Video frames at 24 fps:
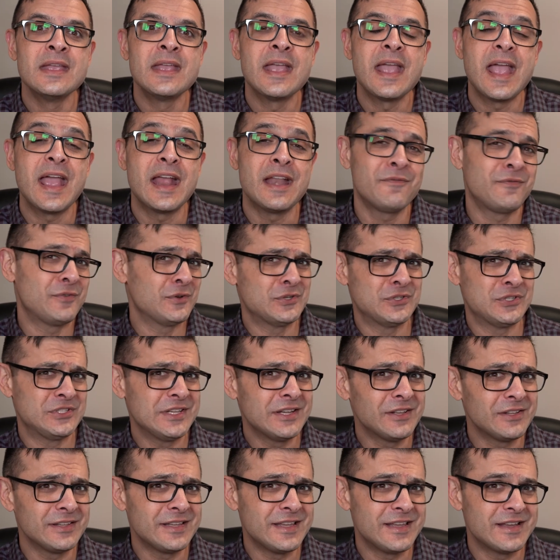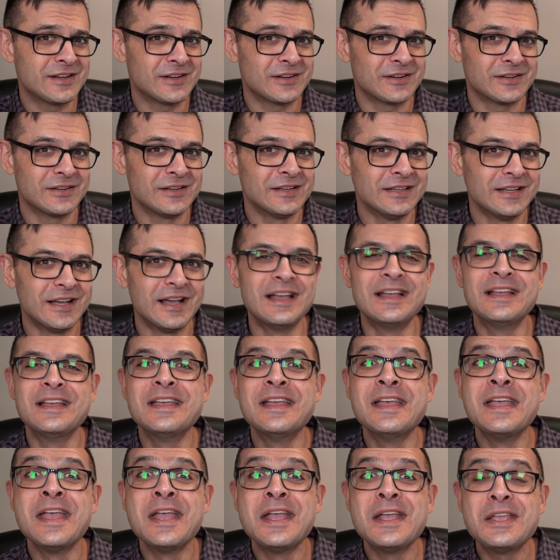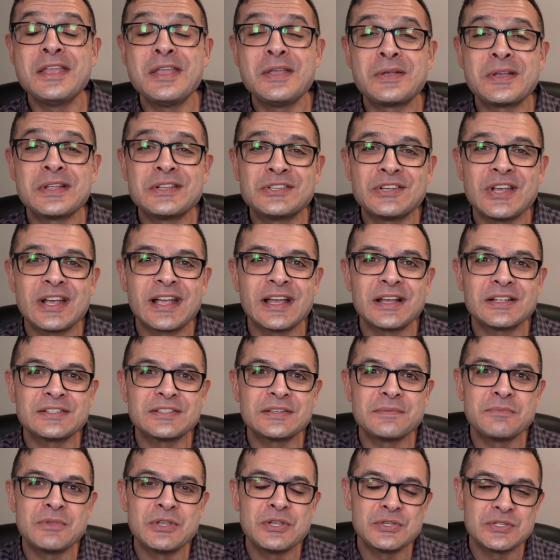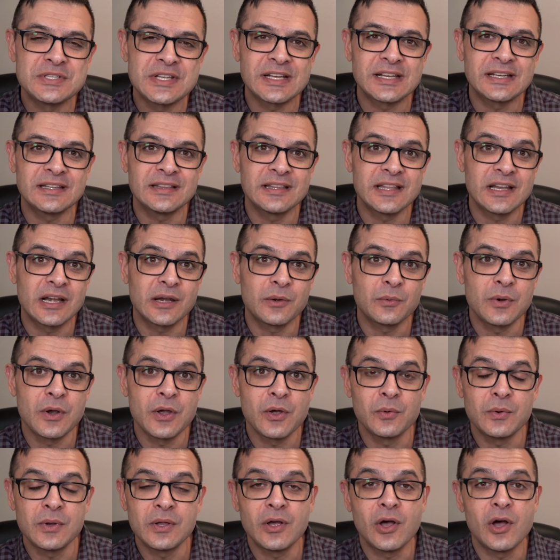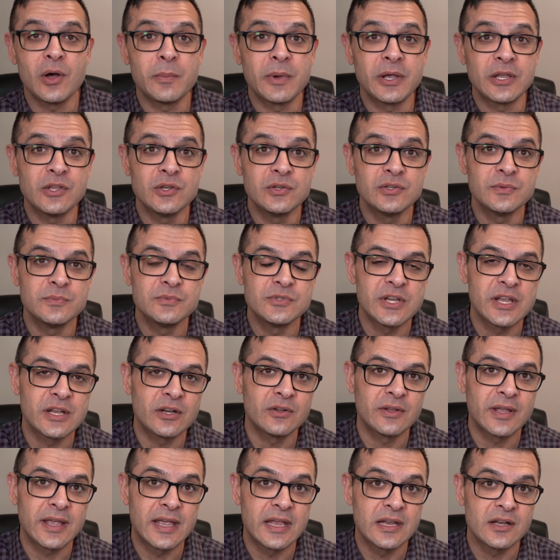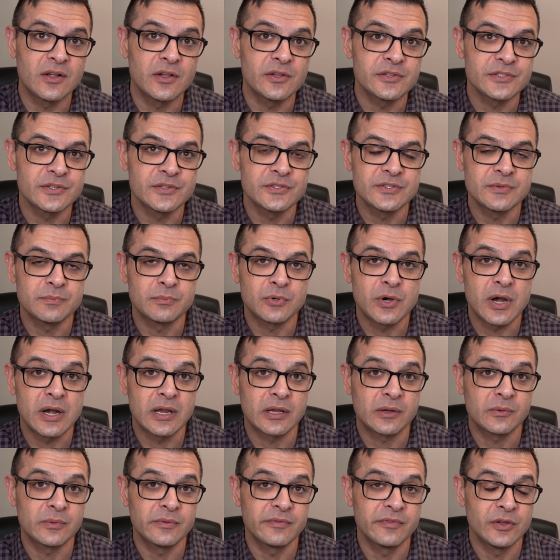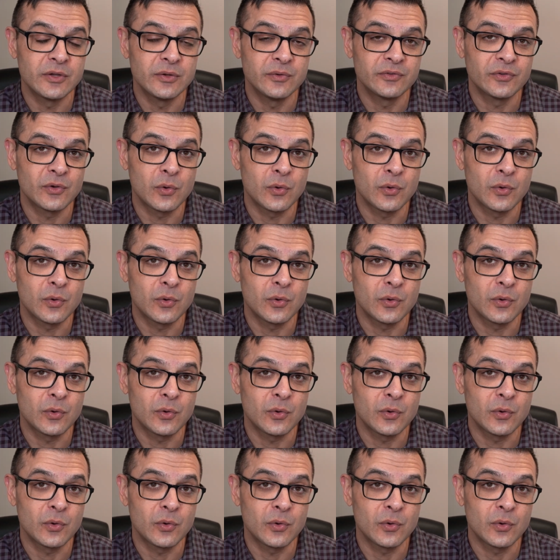And if you're still here, you could check out some music that I wrote on my YouTube channel and also some product reviews,